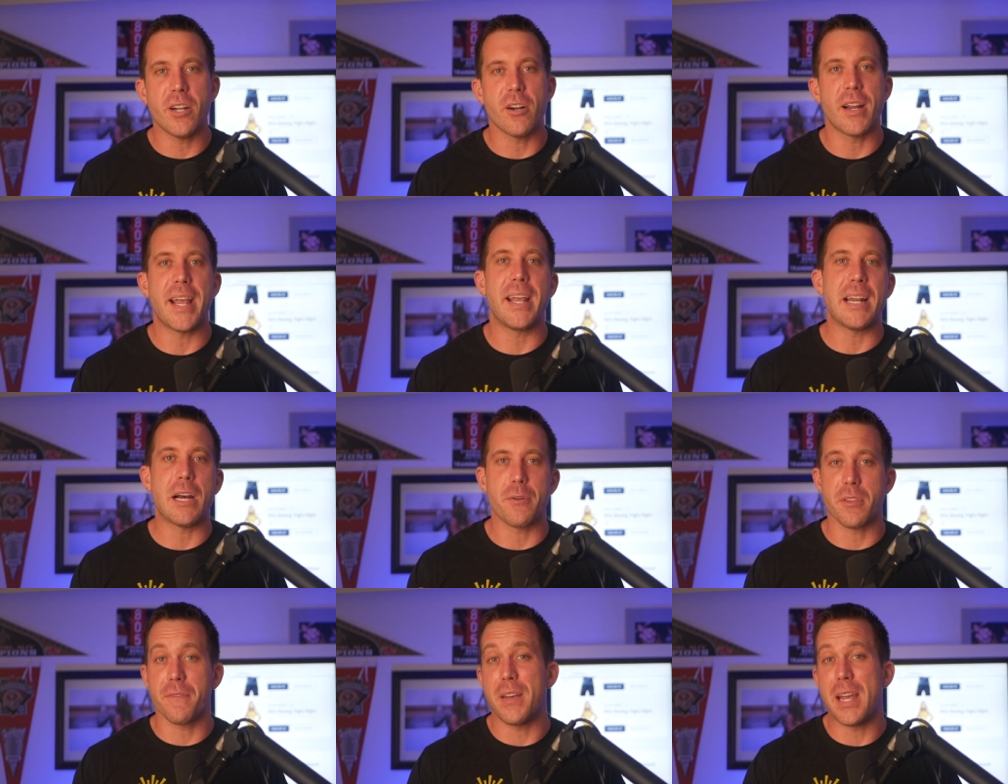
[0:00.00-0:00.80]
or hanging out
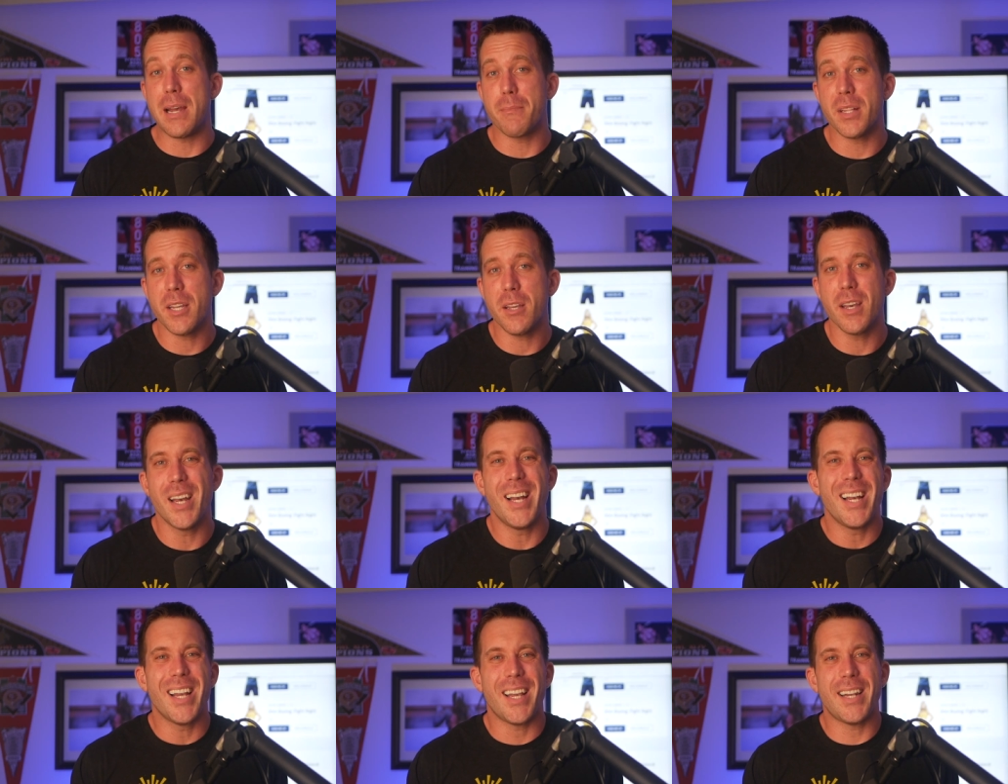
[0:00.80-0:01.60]
with the family,
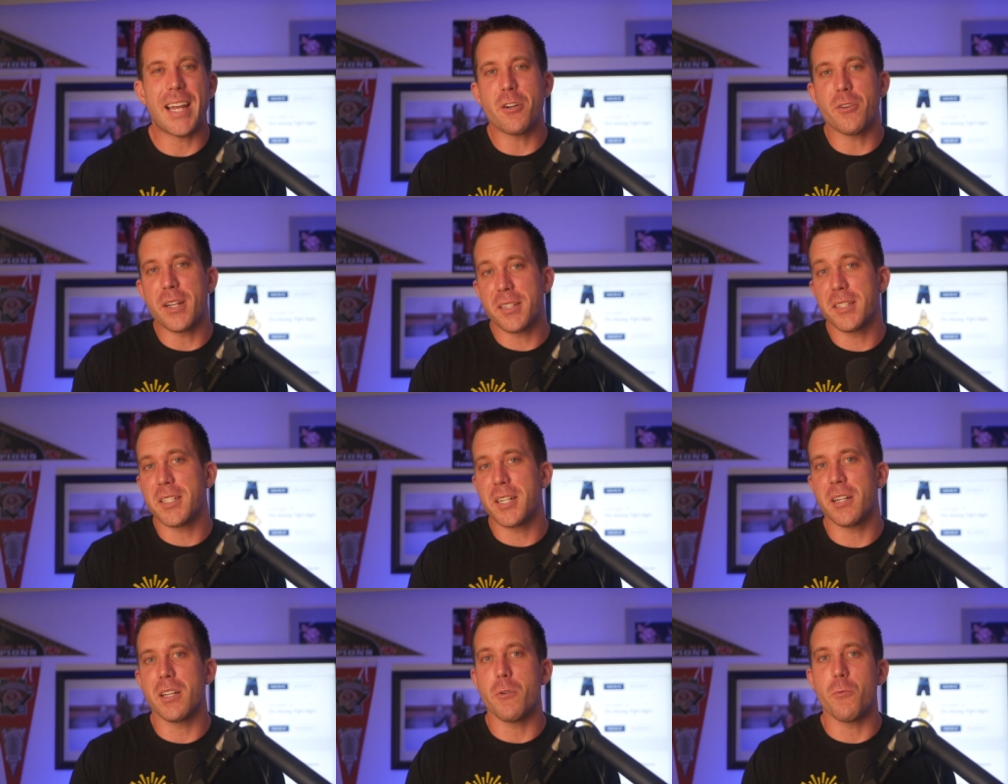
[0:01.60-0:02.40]
and I don't
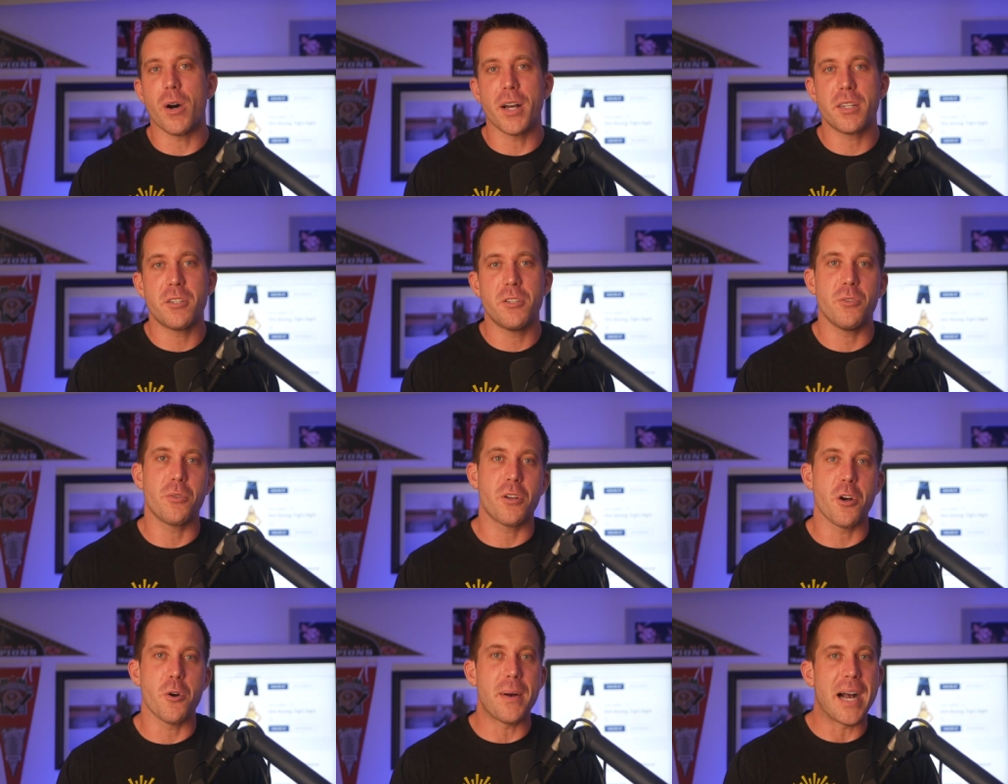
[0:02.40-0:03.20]
necessarily want to
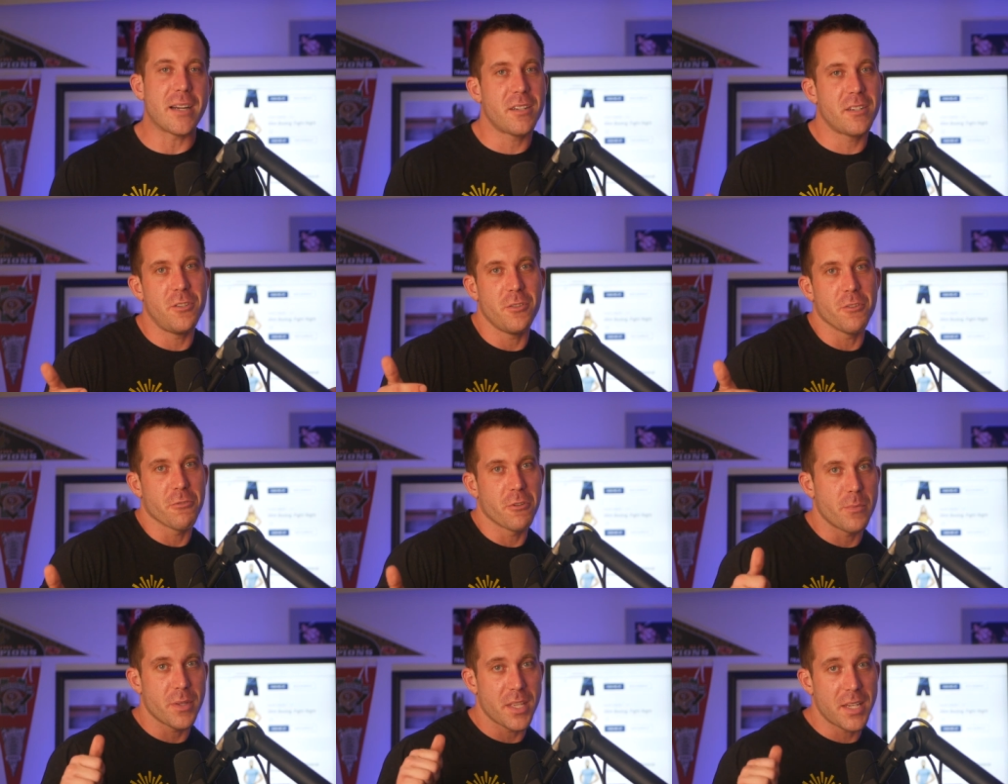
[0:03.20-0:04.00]
go back to the
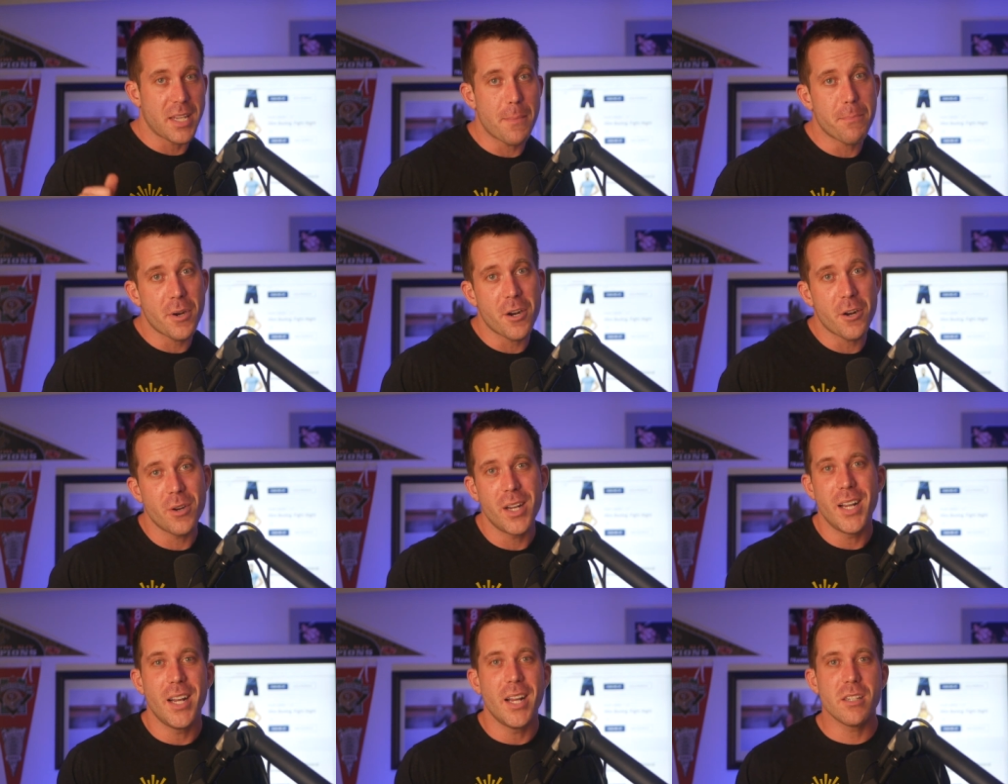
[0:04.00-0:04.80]
room with the Tempo.
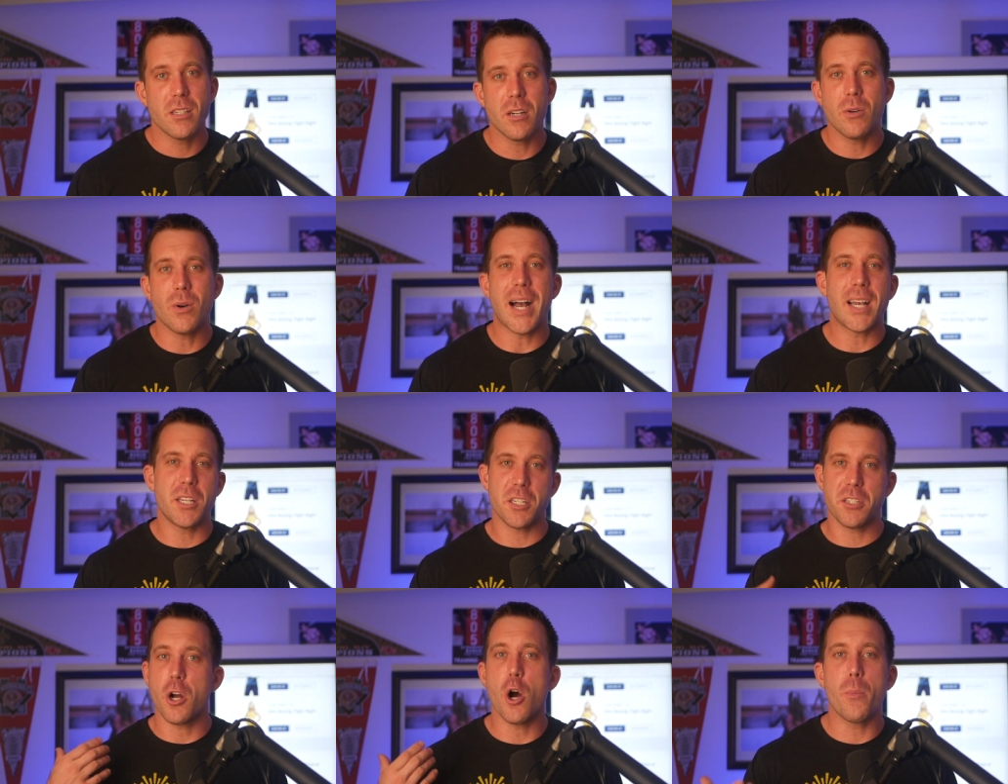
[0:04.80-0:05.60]
So I can
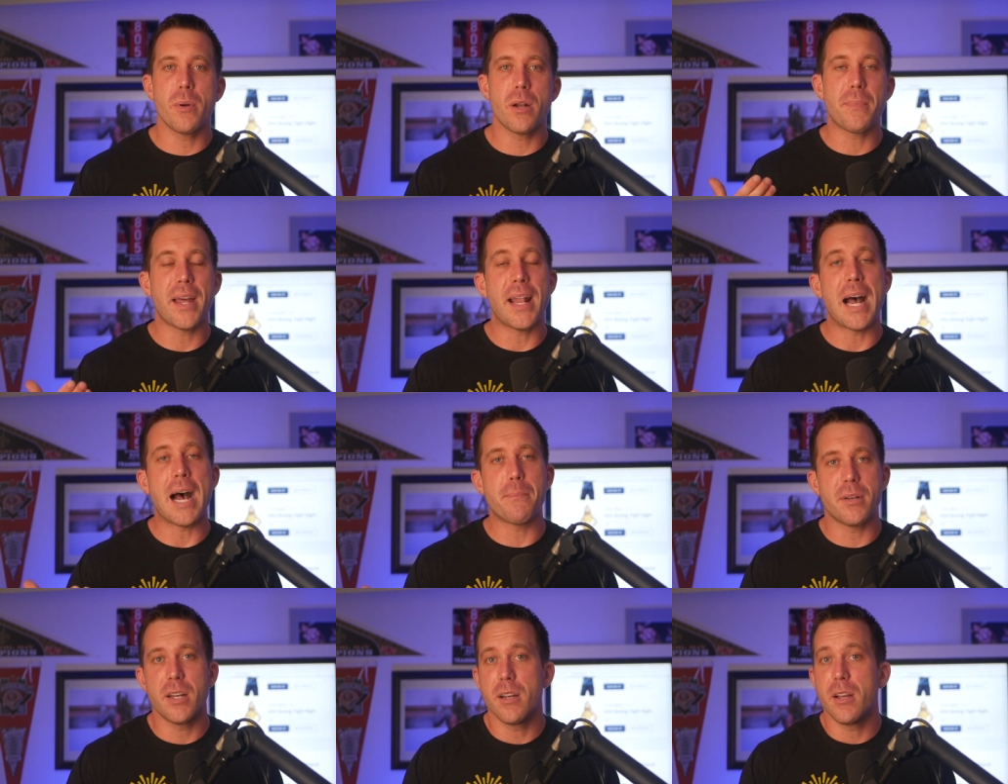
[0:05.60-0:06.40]
just open up that
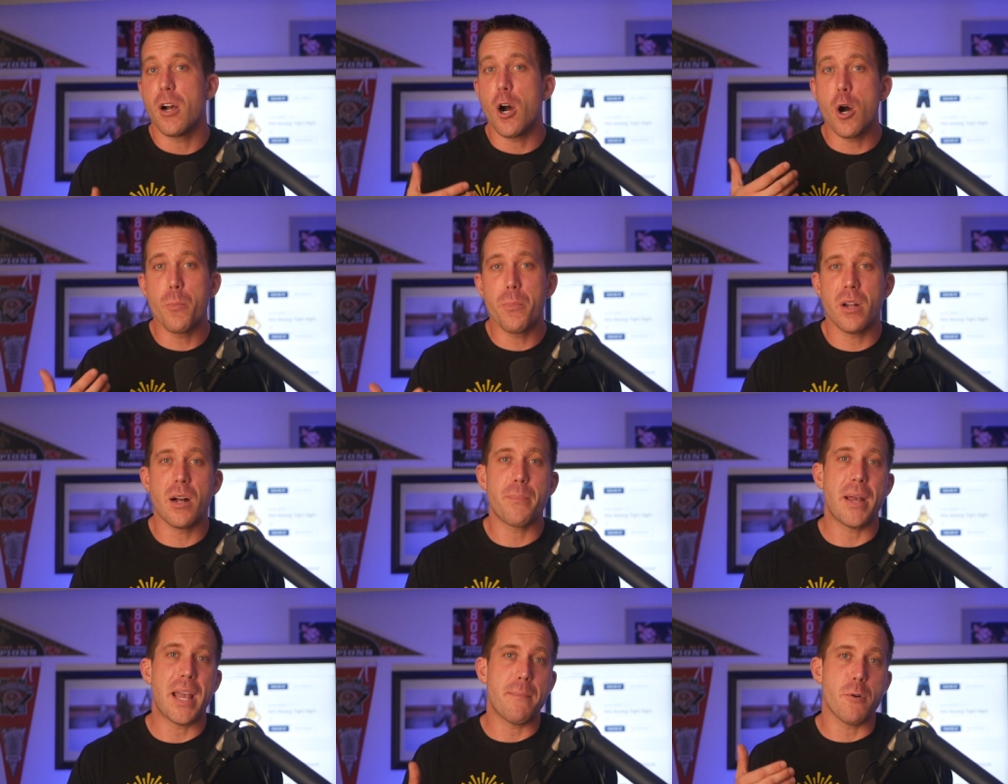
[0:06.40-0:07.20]
app, open
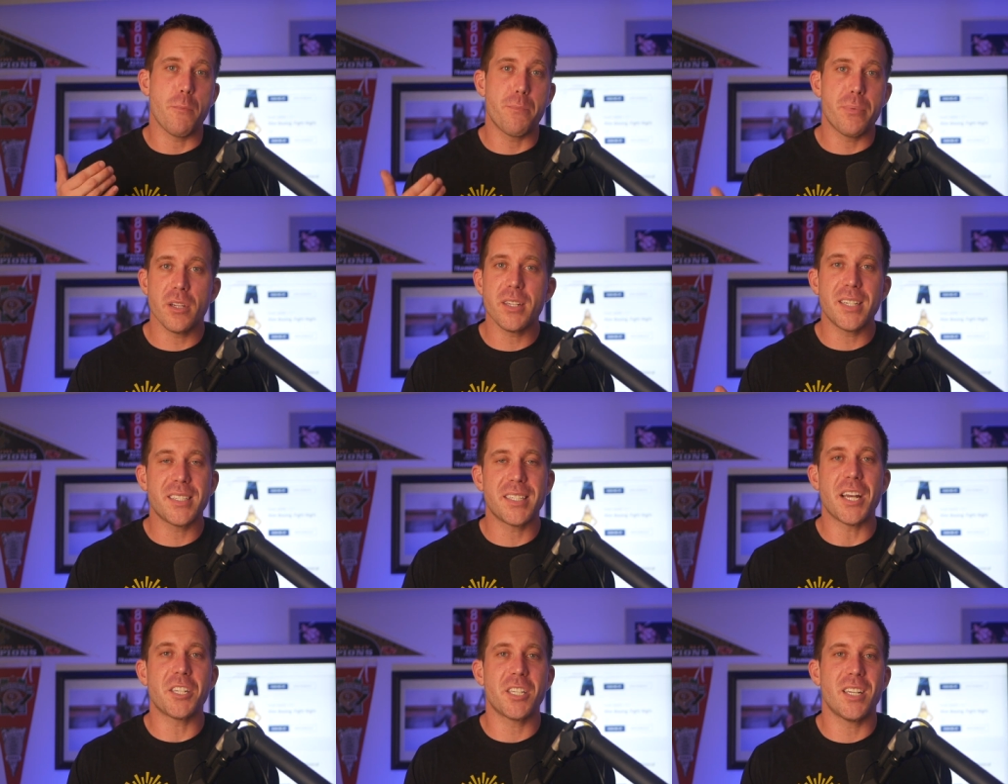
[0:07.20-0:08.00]
up a mobility
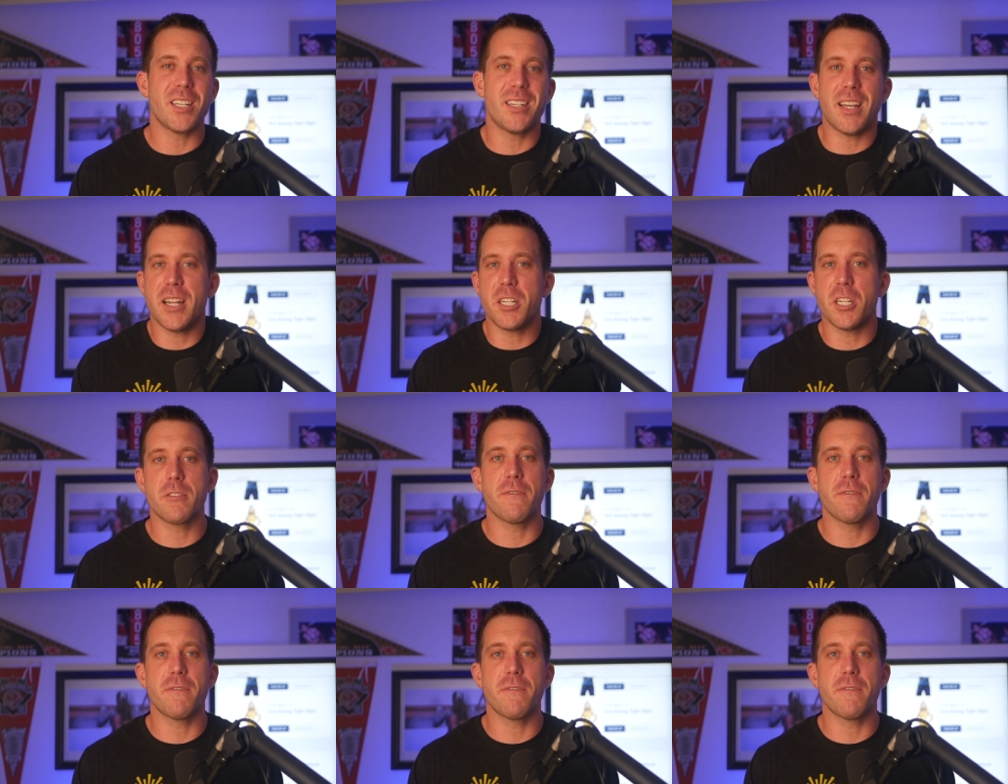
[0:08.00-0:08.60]
session, and just